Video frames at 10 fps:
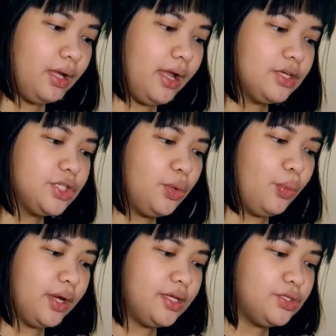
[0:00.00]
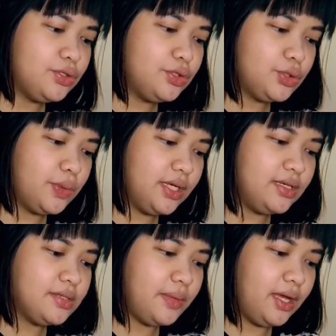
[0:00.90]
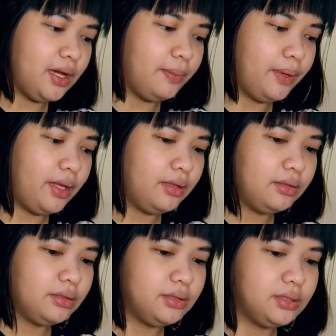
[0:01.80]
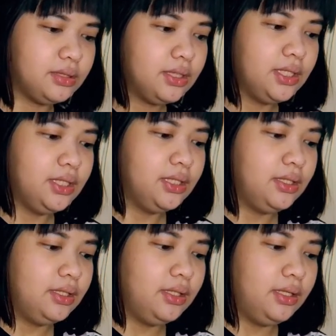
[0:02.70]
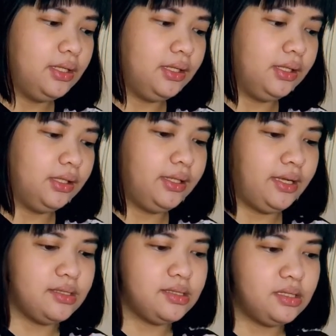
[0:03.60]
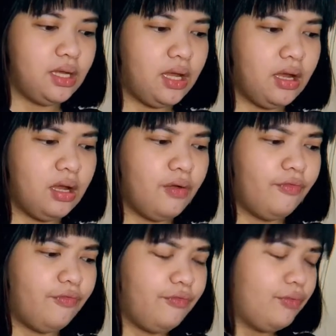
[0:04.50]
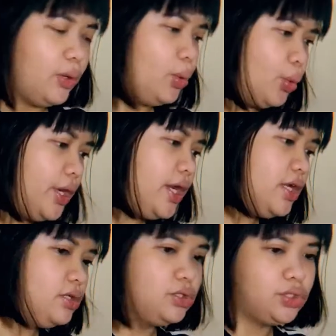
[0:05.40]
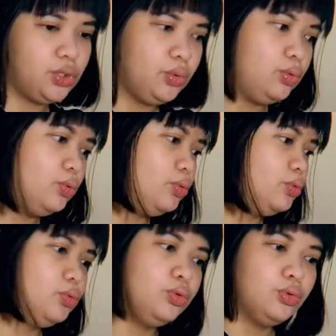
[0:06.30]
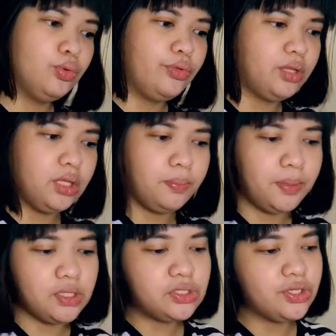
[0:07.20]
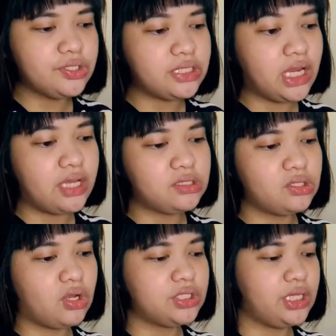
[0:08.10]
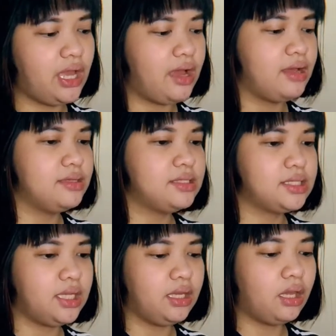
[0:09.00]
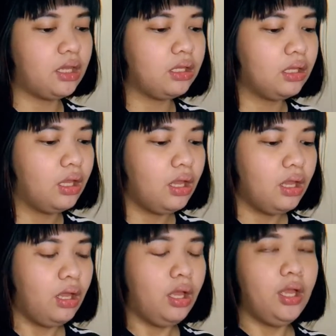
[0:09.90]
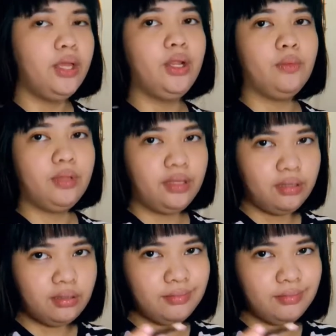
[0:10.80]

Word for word: I actually wanted to do Twiggy's makeup and uh, yes, uh, according to the pictures that I saw, she has a, you know, like